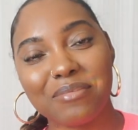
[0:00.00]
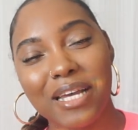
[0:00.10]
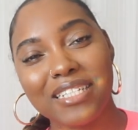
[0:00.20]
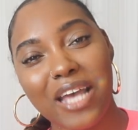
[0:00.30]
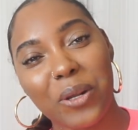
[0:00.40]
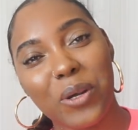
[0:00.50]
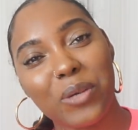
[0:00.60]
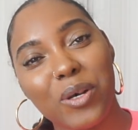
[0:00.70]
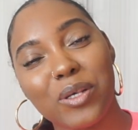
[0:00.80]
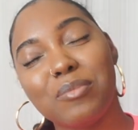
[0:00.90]
to my channel or
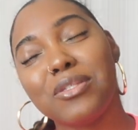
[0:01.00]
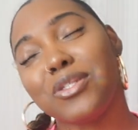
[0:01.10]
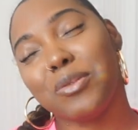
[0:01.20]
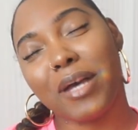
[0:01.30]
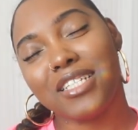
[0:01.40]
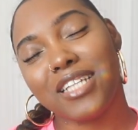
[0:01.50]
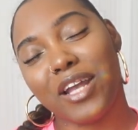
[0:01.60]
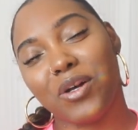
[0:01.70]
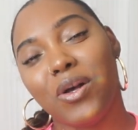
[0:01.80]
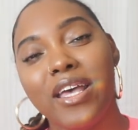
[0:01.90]
welcome to my
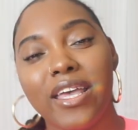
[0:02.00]
channel.